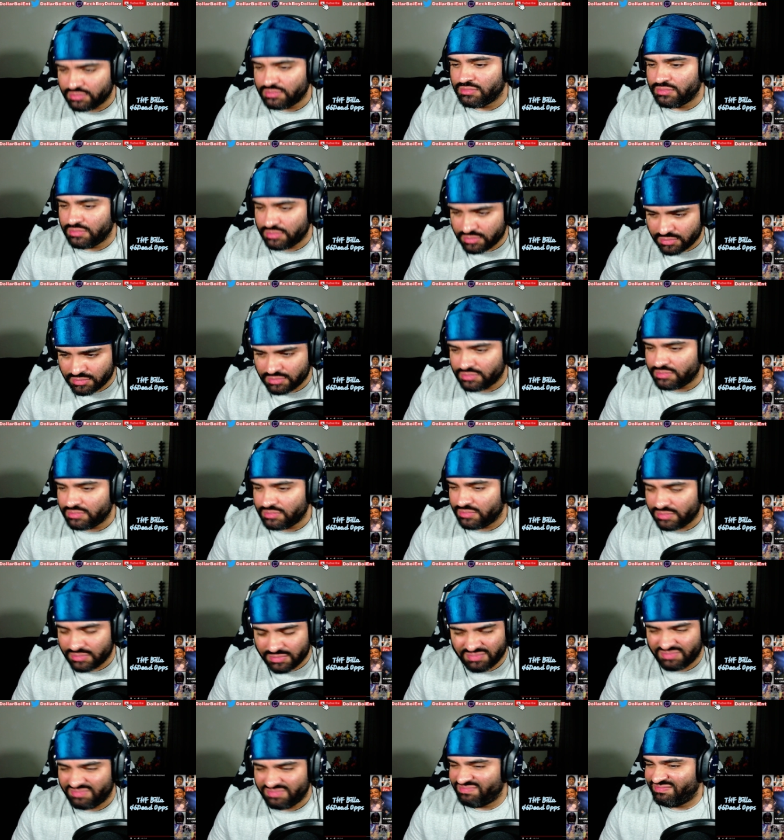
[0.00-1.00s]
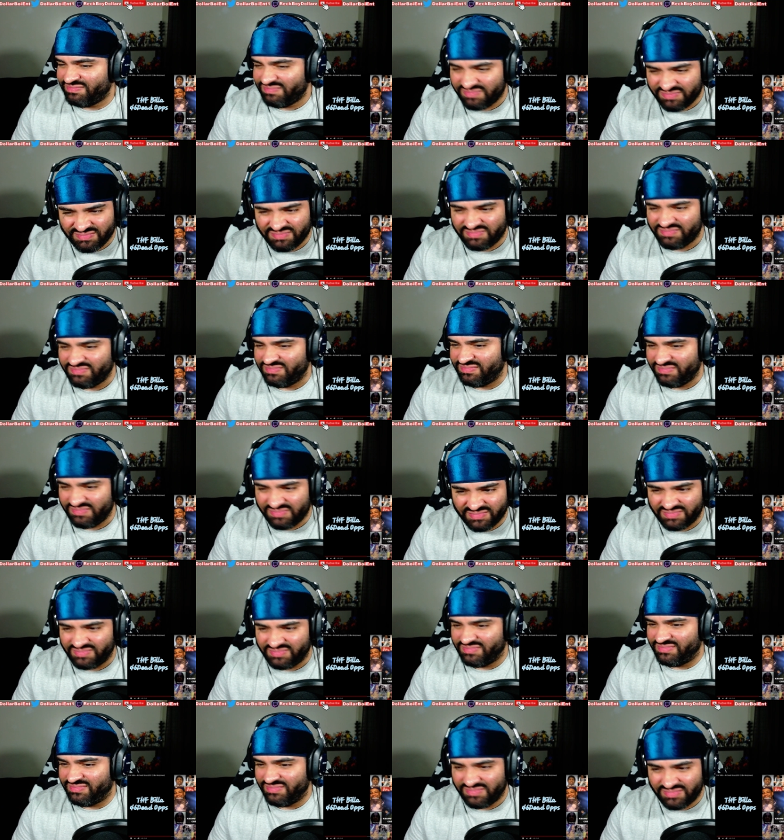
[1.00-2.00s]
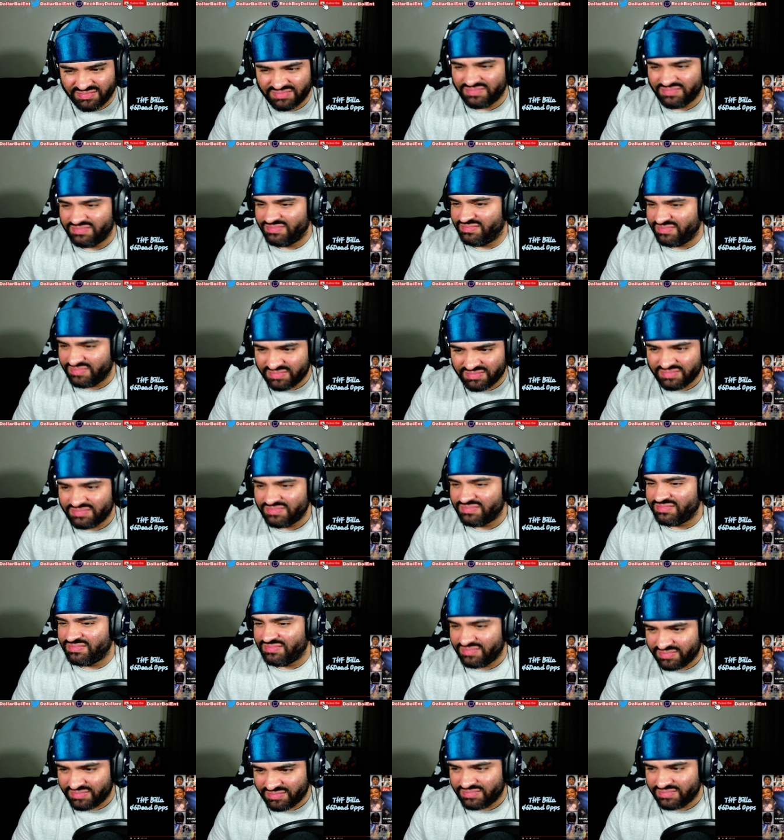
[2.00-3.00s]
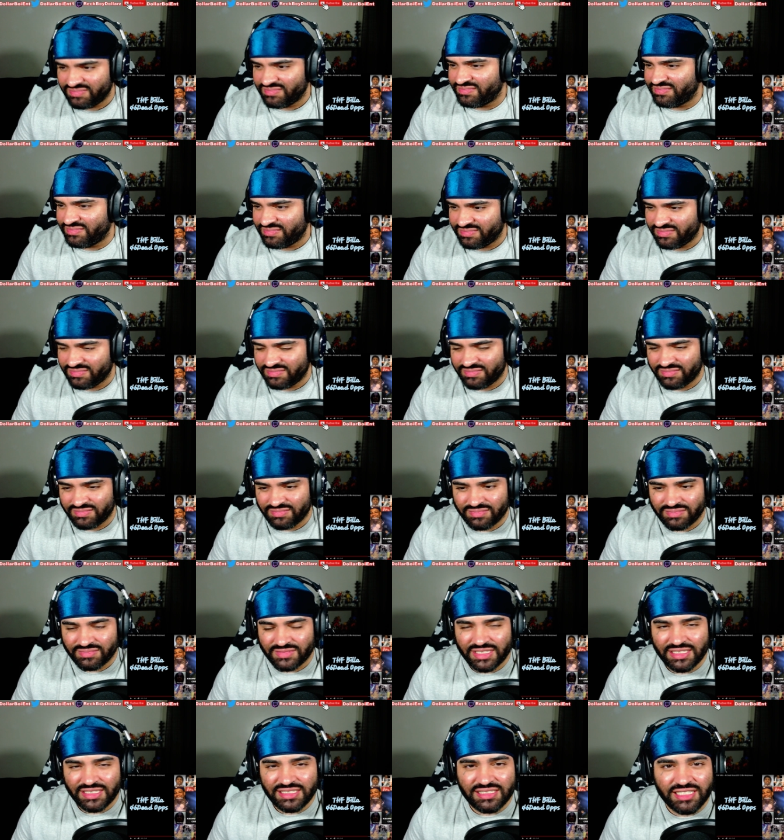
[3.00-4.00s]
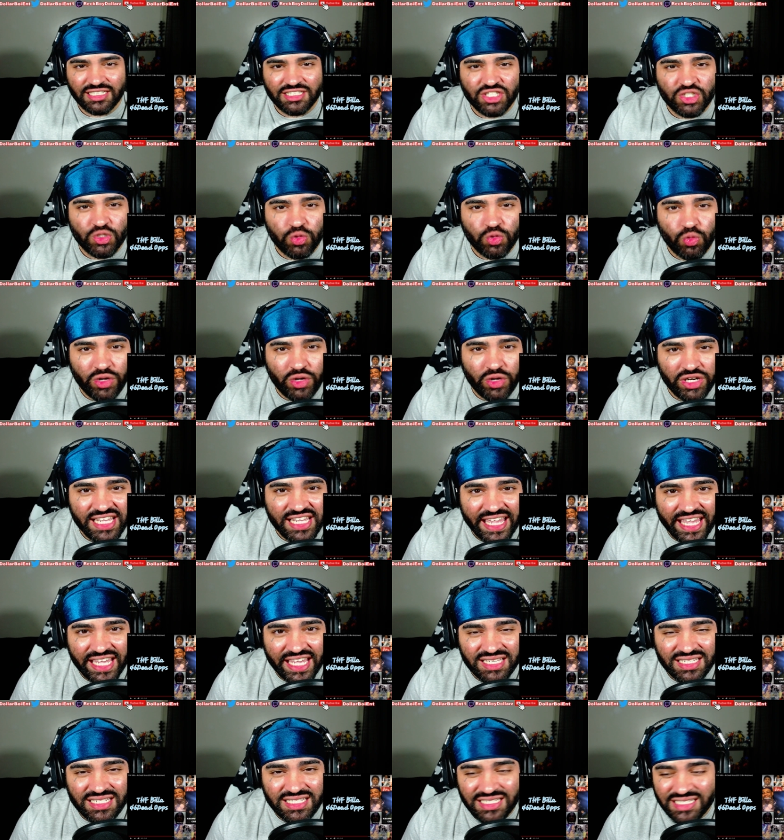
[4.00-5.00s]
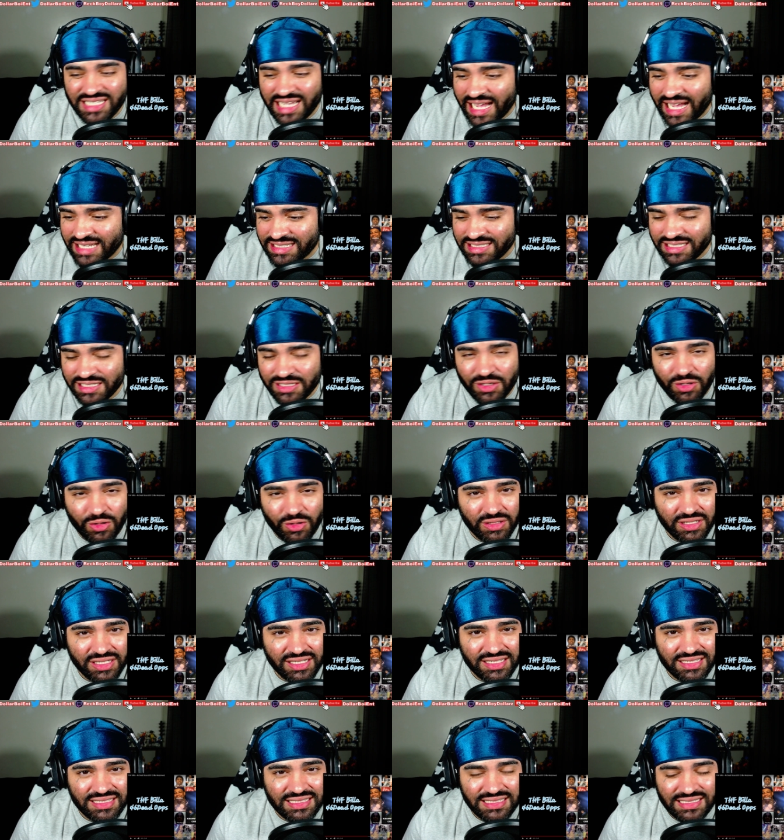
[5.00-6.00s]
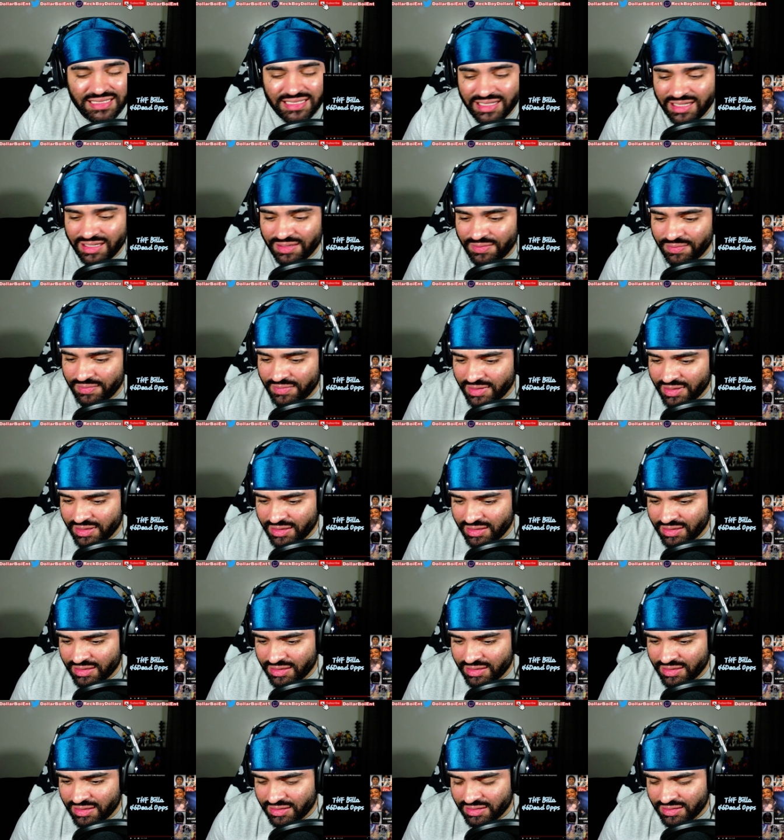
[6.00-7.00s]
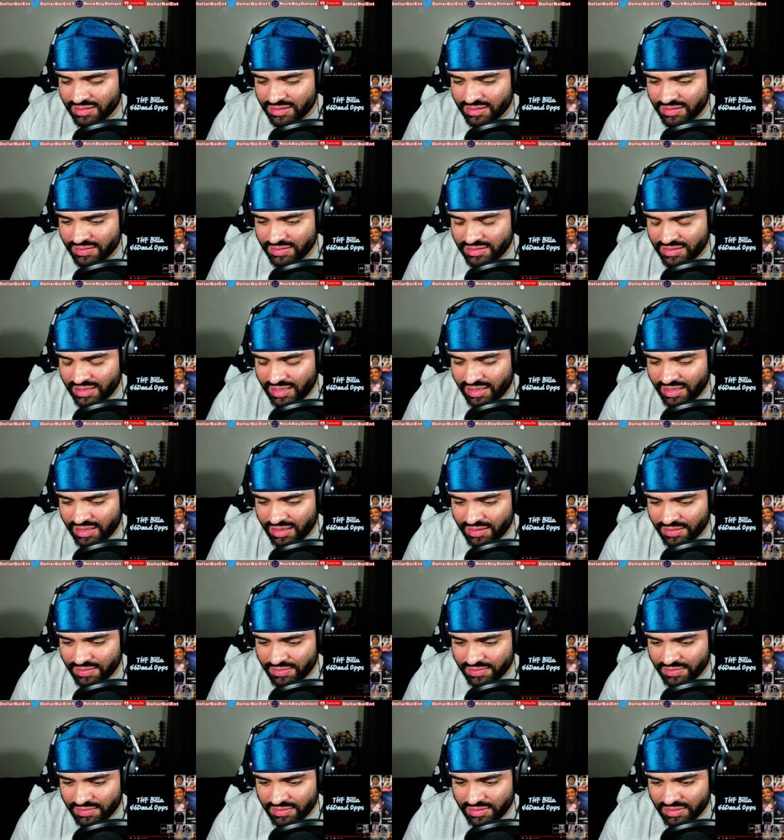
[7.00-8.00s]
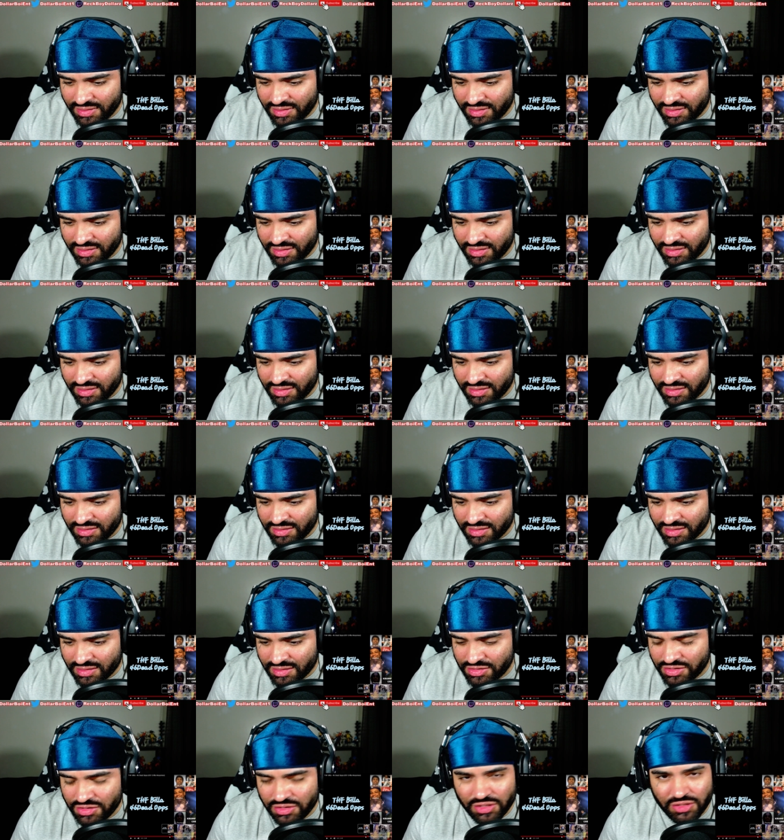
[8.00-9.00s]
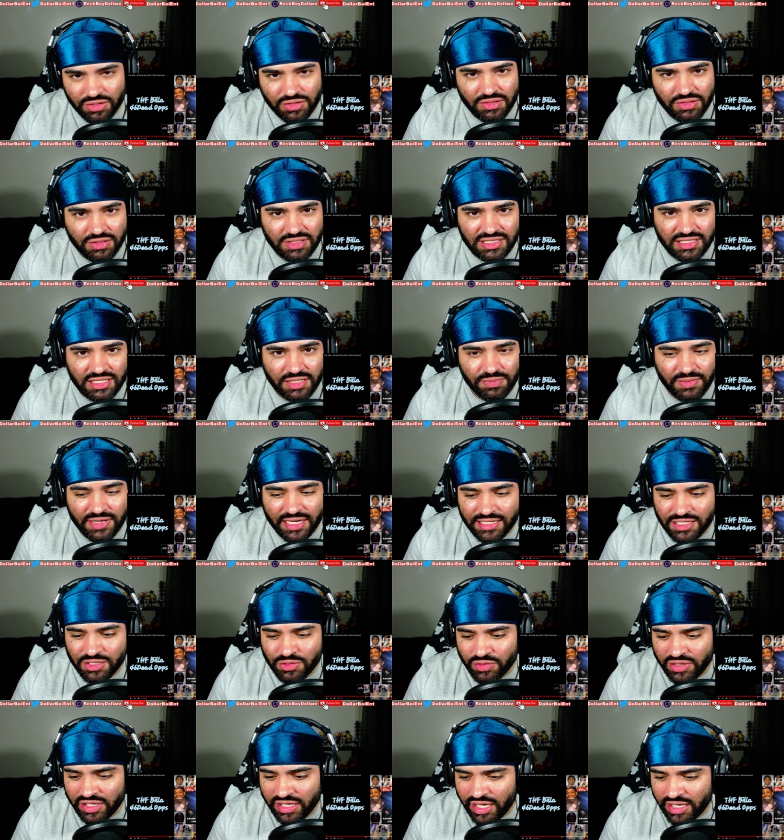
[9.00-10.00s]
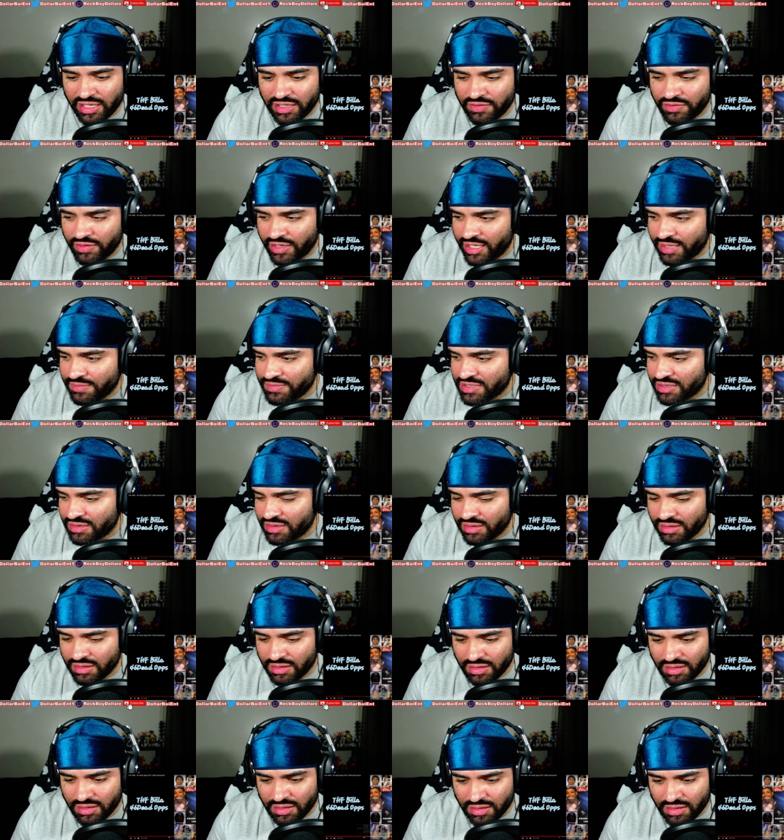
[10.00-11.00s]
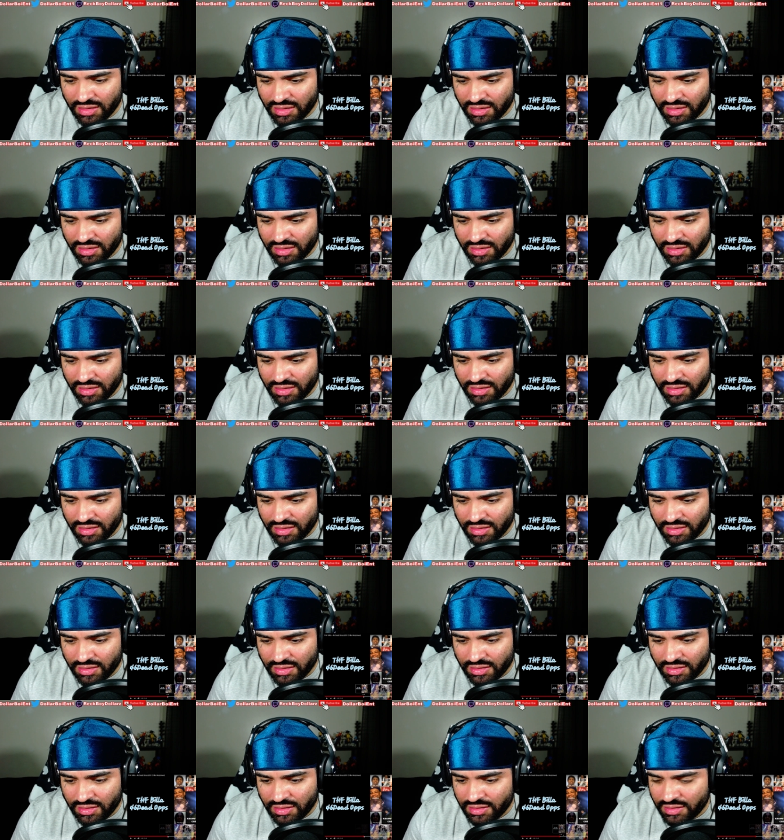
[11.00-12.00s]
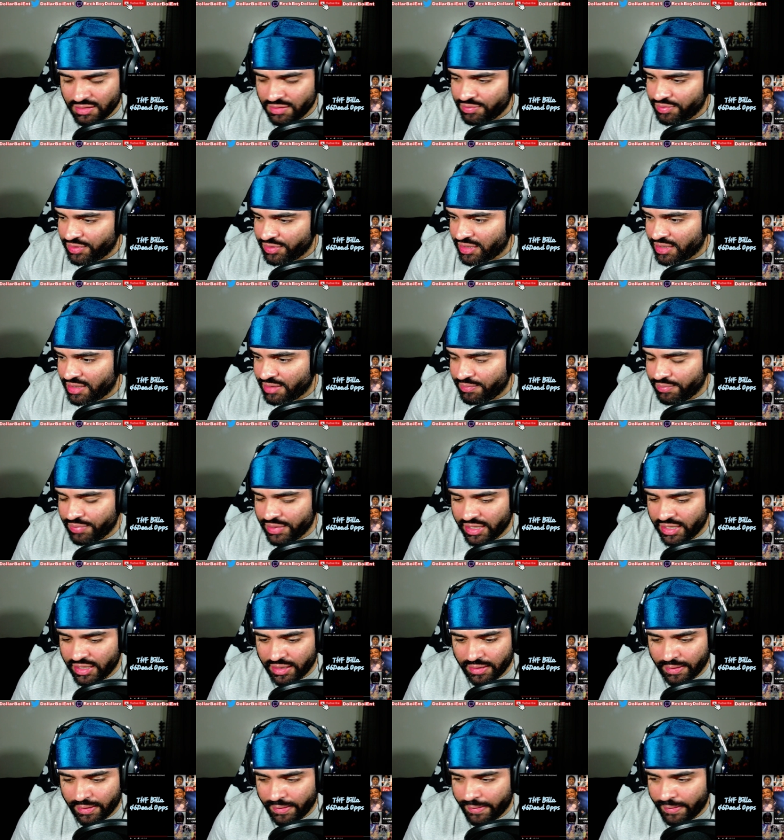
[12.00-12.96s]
28 shots, I call it a zip. This is Chino, you get found in the ditch. He said 28 shots, he called it a zip. Damn. Because you know, zip got 28 grams in it. Bring that back.